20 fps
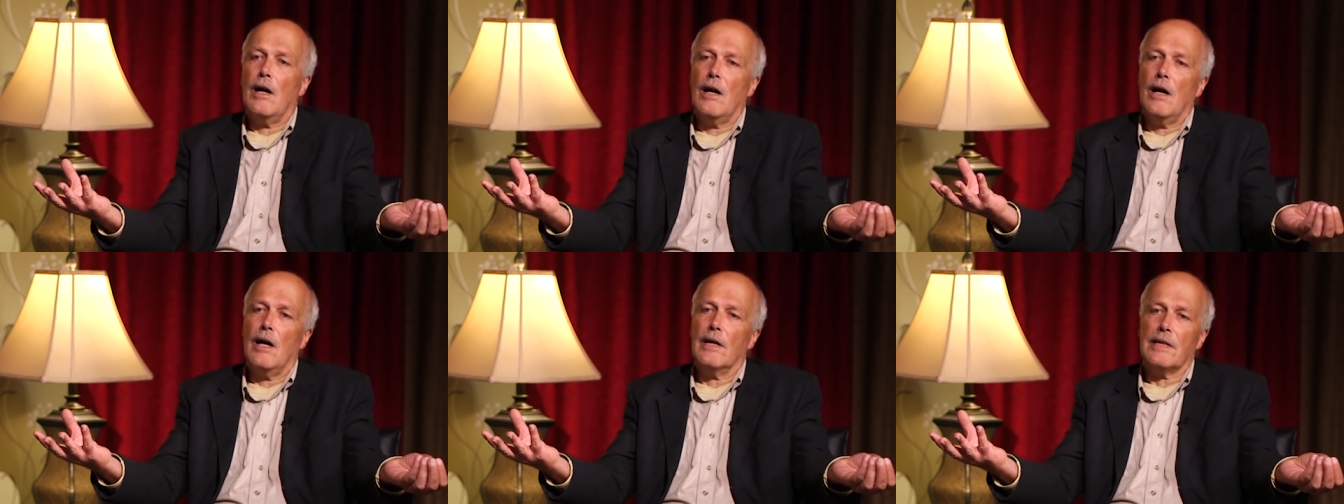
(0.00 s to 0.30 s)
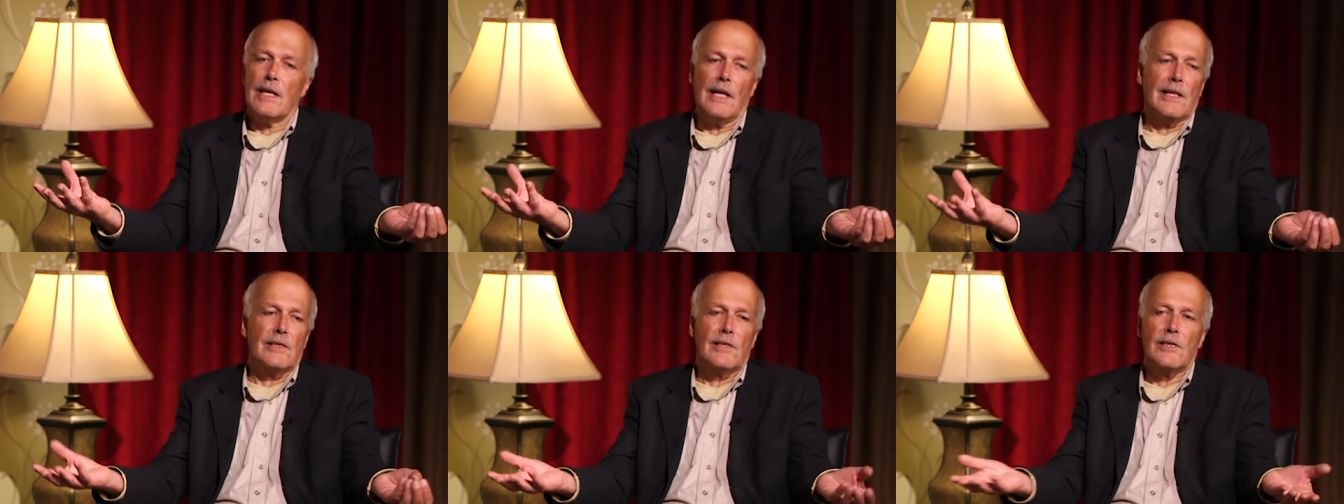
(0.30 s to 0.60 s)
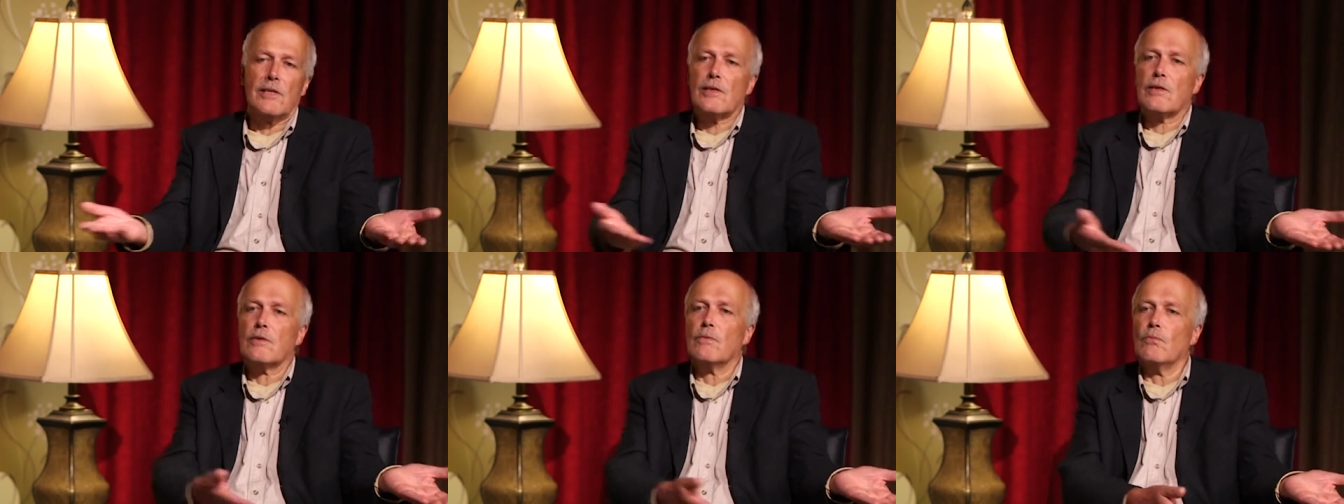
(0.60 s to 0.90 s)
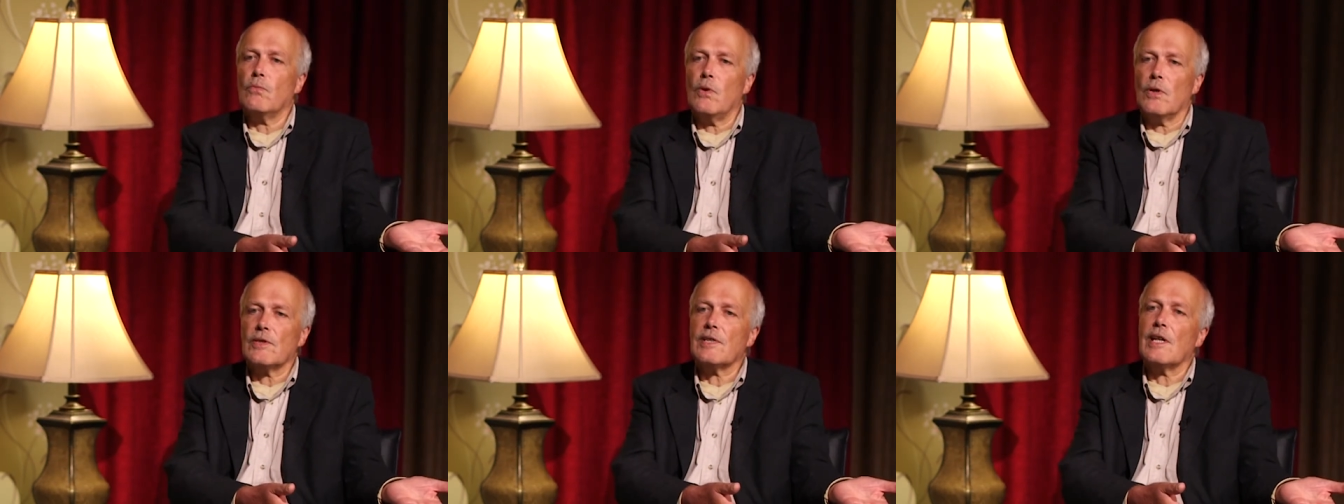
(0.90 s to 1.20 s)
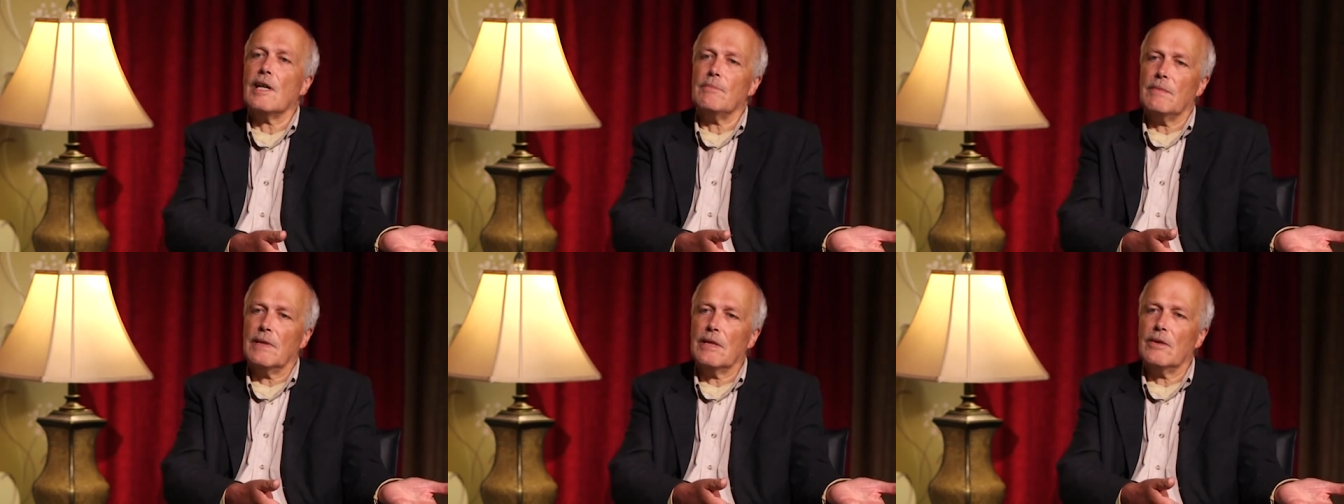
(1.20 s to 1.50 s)
against what's
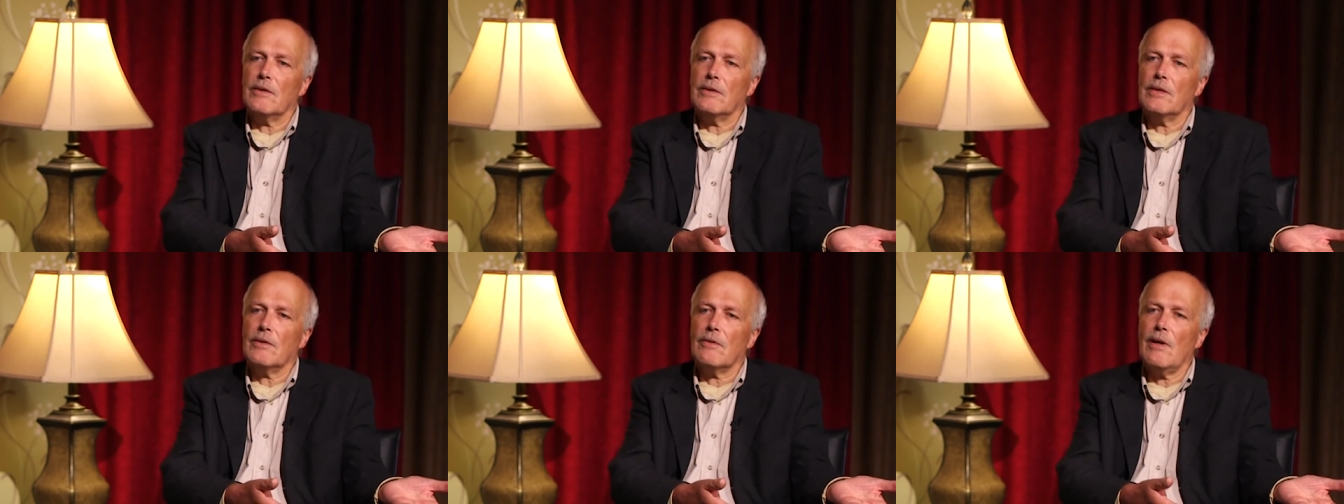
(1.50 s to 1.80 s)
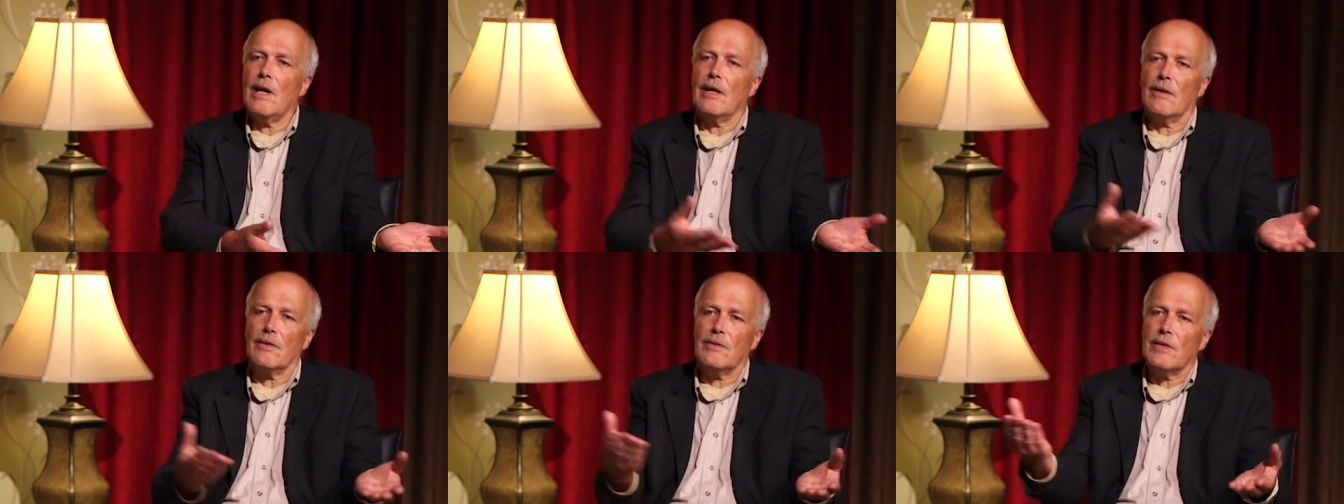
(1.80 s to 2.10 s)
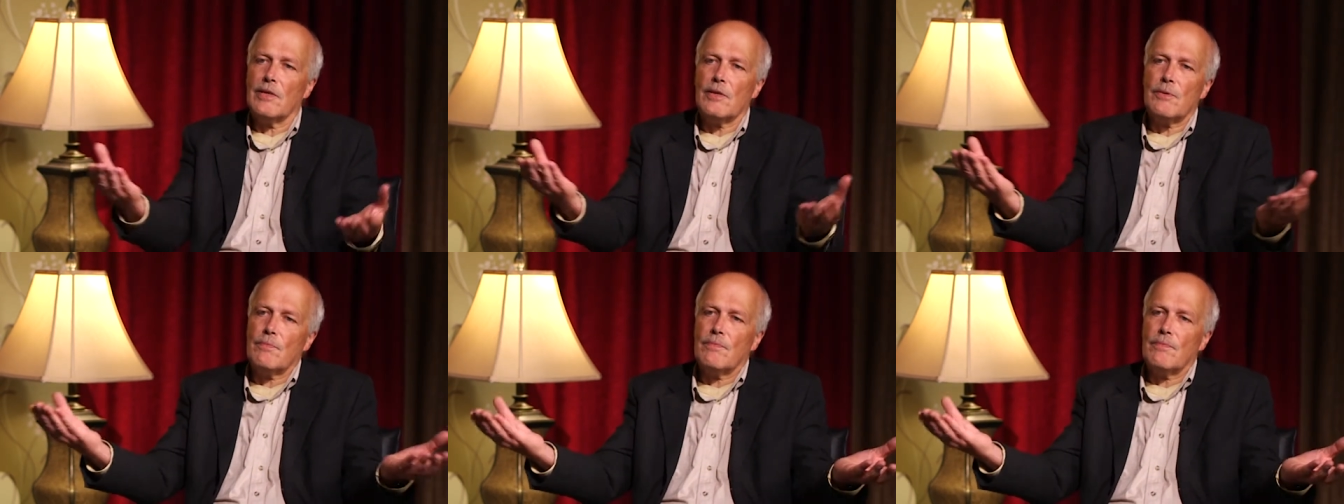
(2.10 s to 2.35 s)
happening on the ground.